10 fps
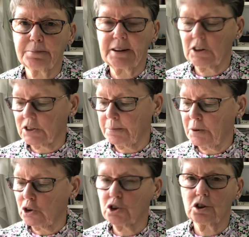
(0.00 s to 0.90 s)
because I'm
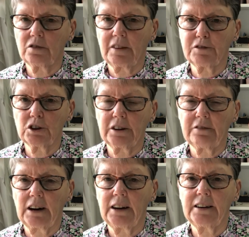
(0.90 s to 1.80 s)
not sure I've done it
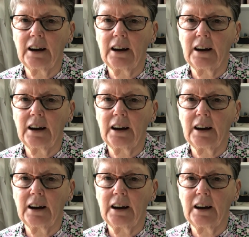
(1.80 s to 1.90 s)
right.